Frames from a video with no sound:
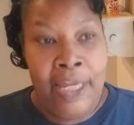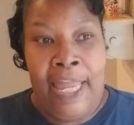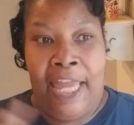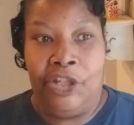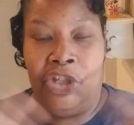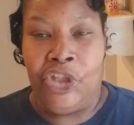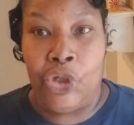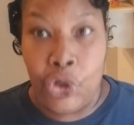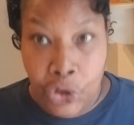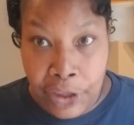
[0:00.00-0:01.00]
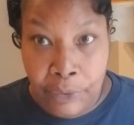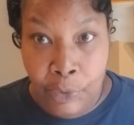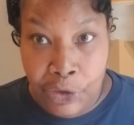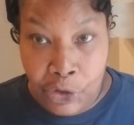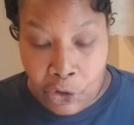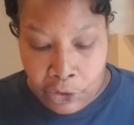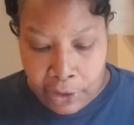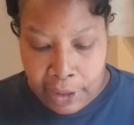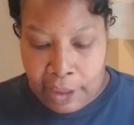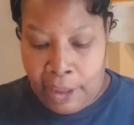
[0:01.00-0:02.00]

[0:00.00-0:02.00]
and just cooking with garlic.